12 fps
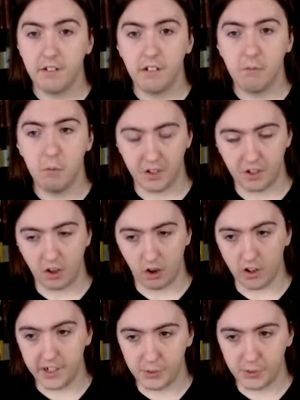went to
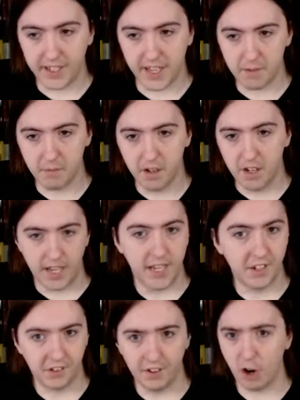college with him, and
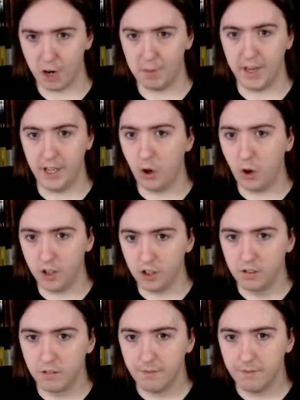is incredibly loyal
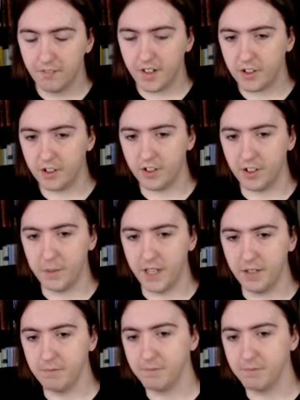to this man.